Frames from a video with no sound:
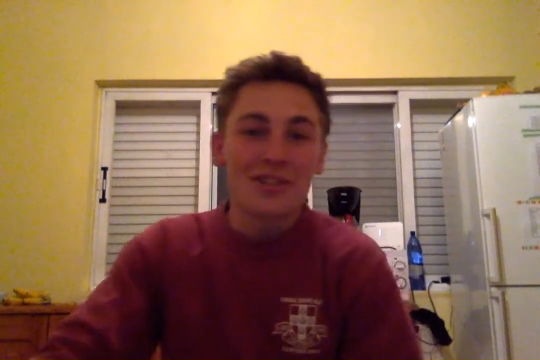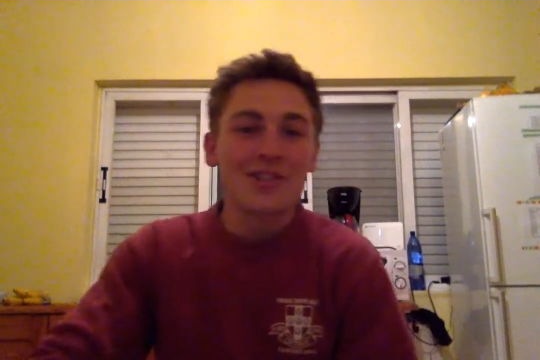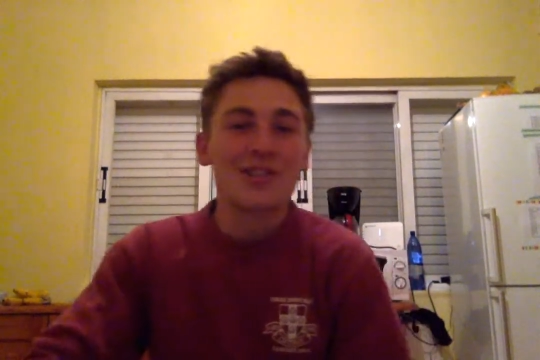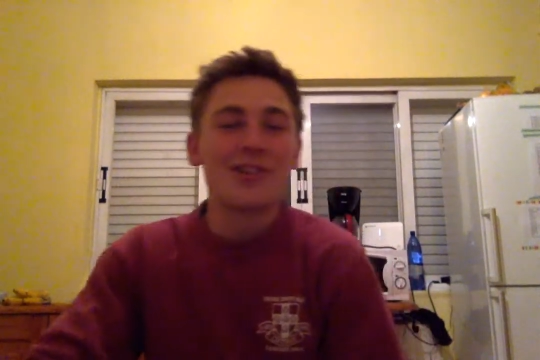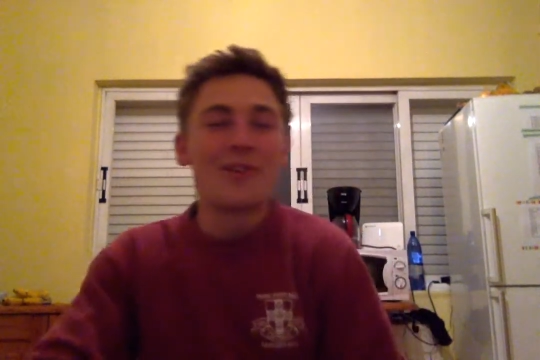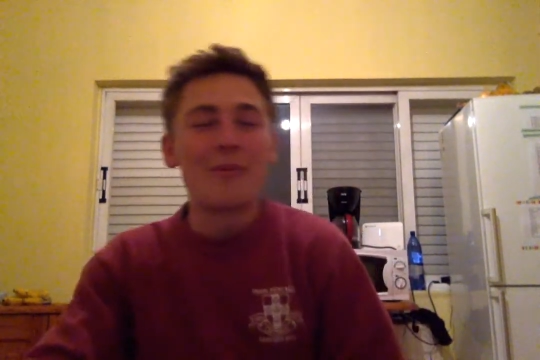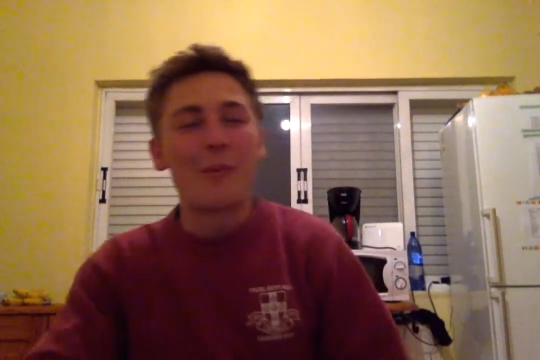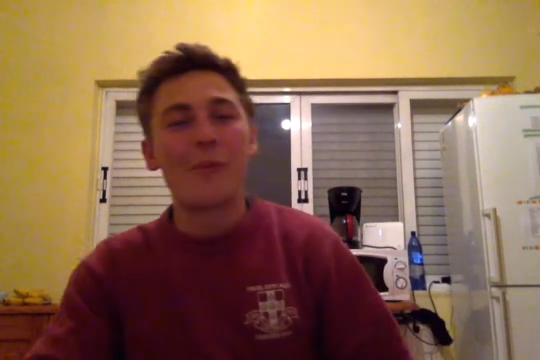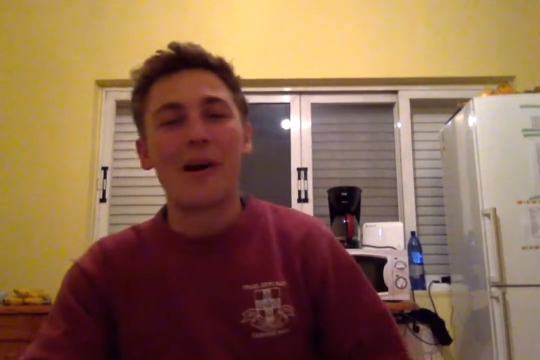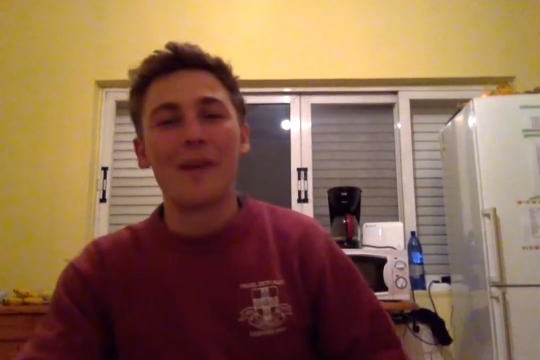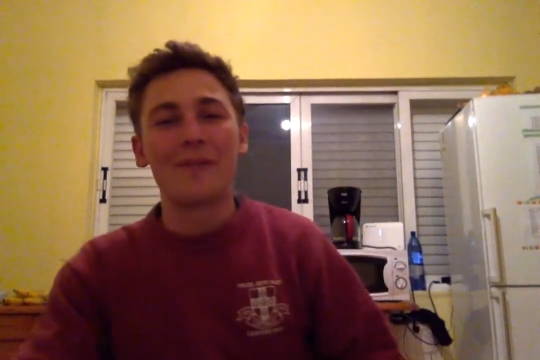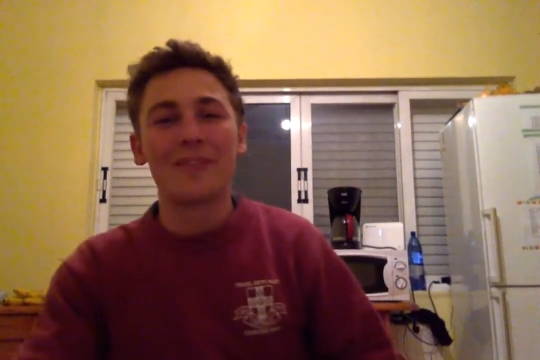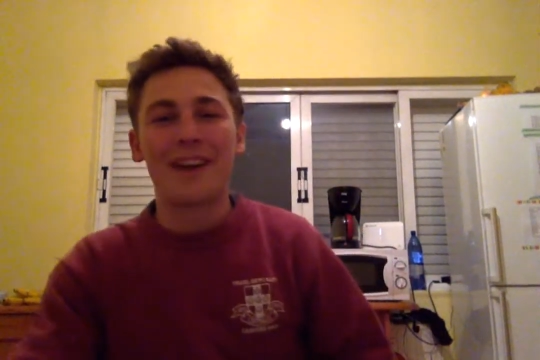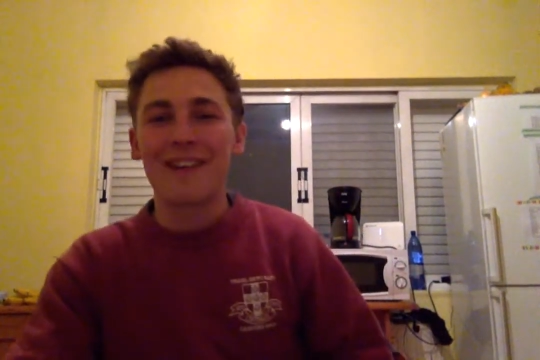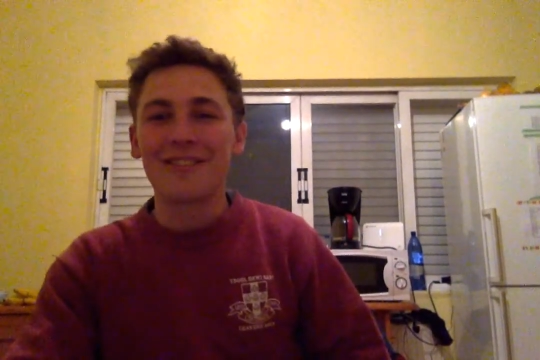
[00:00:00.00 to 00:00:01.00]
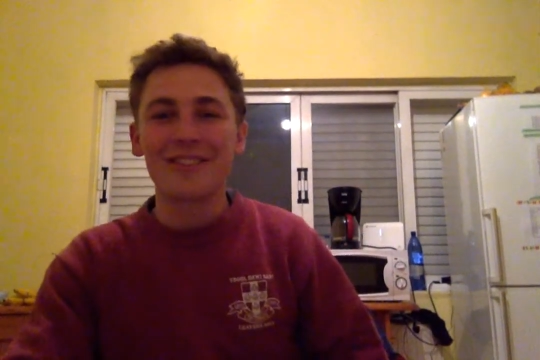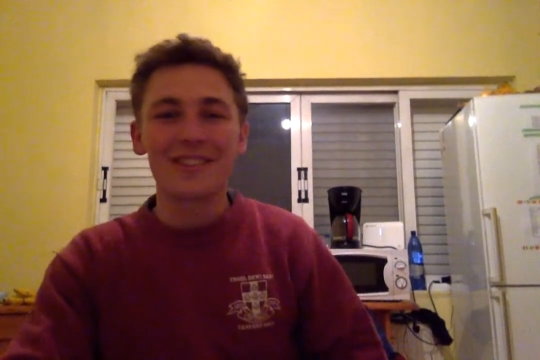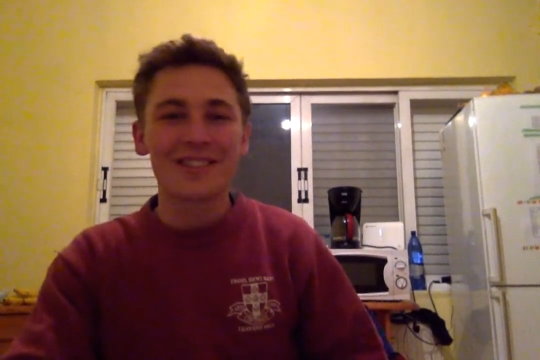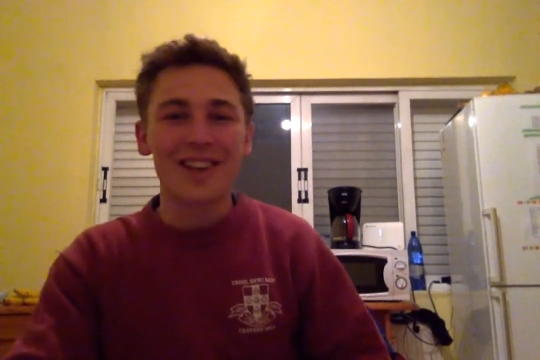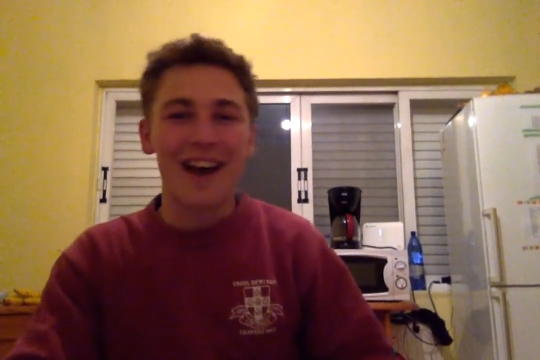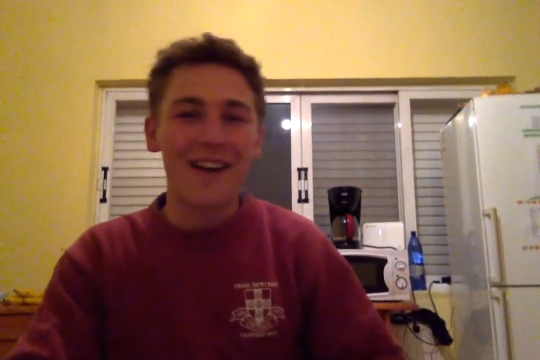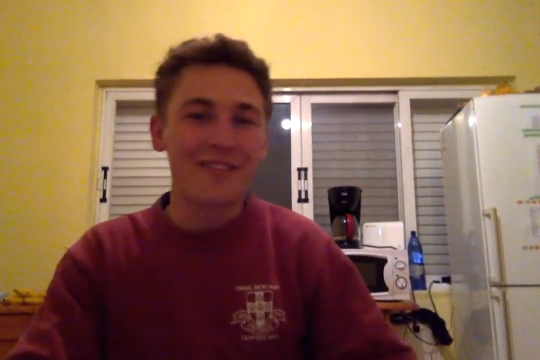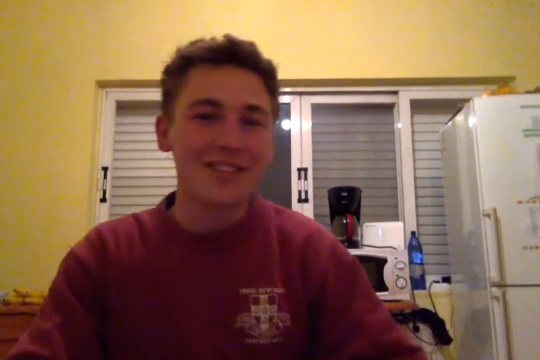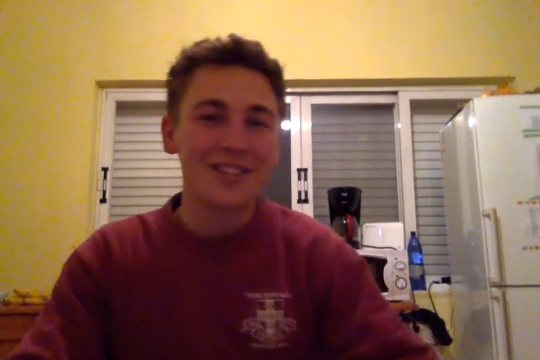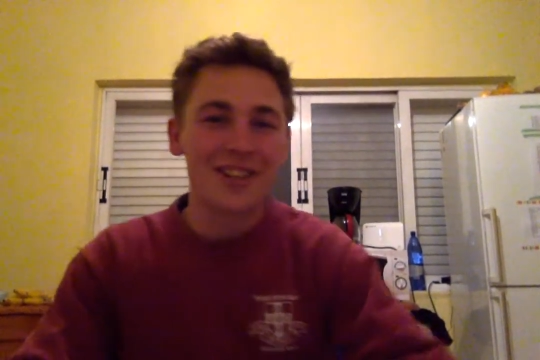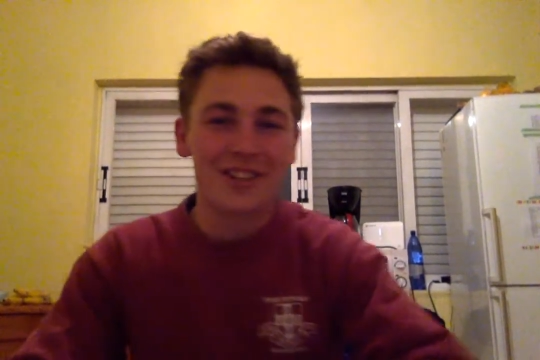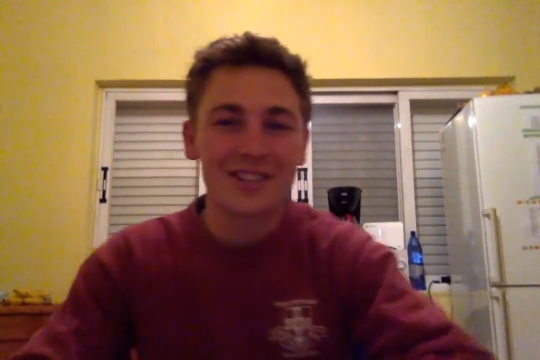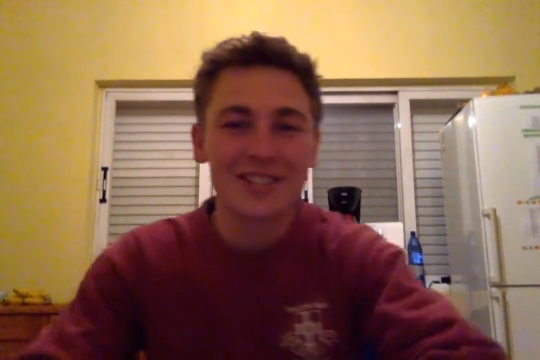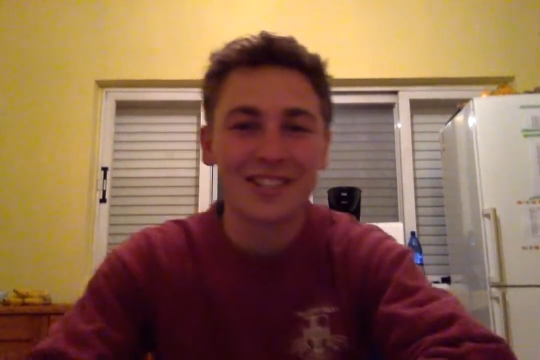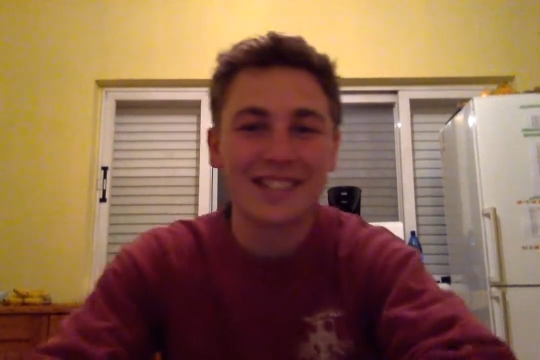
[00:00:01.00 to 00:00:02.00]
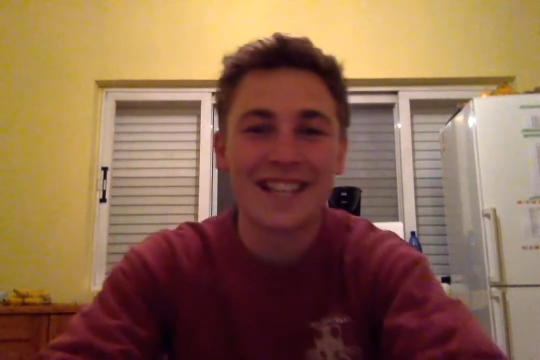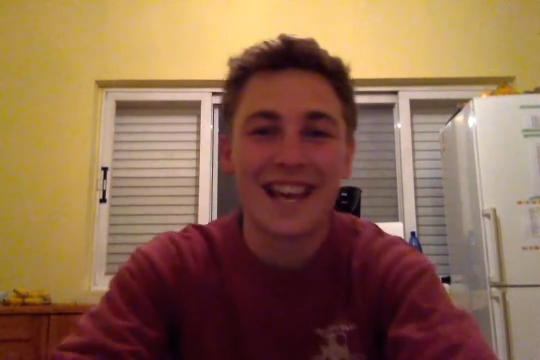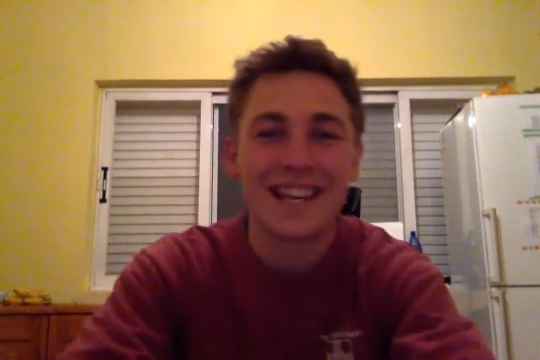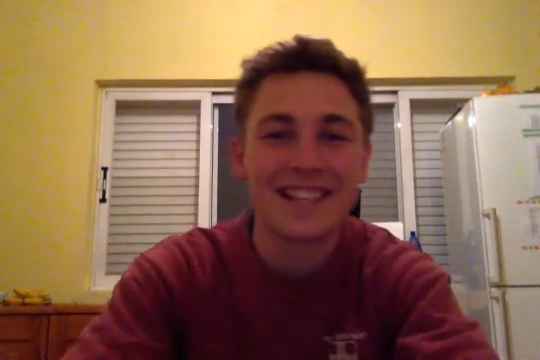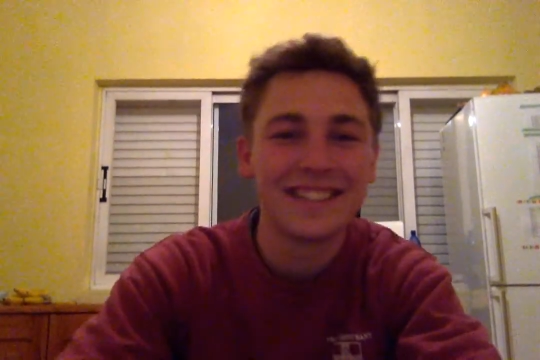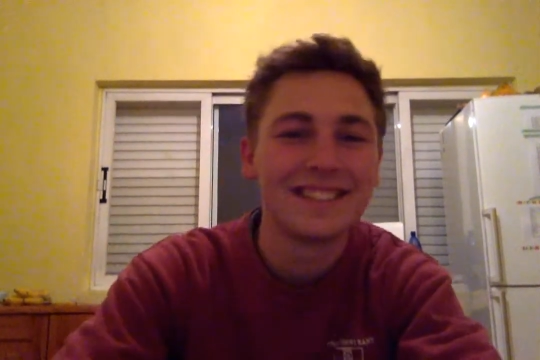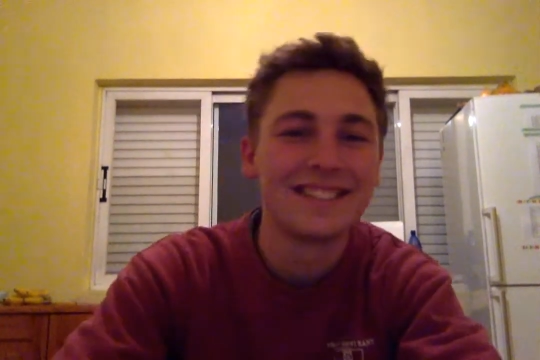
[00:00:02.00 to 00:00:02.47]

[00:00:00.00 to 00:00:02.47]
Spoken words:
super pumped. I was having such a good day.